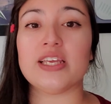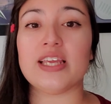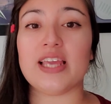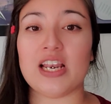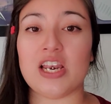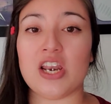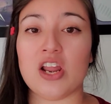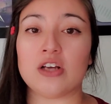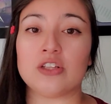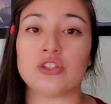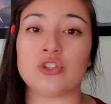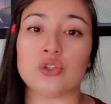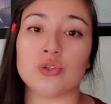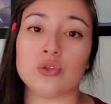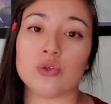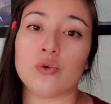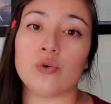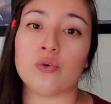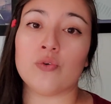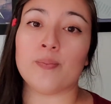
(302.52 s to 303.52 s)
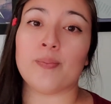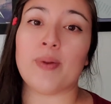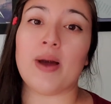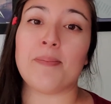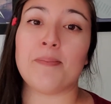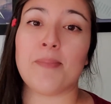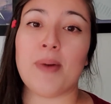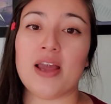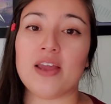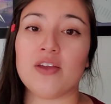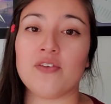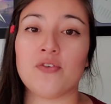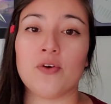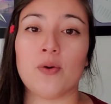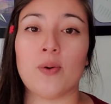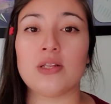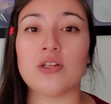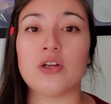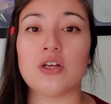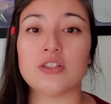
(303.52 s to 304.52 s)
cannot do by buying from
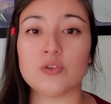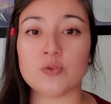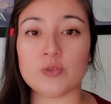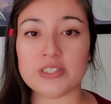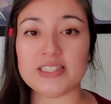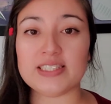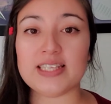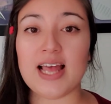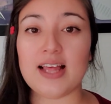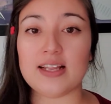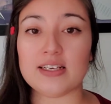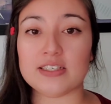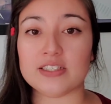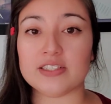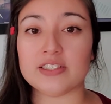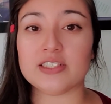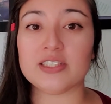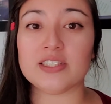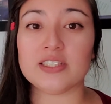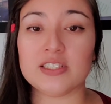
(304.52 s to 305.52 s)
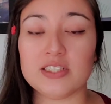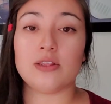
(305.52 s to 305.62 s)
another resellers.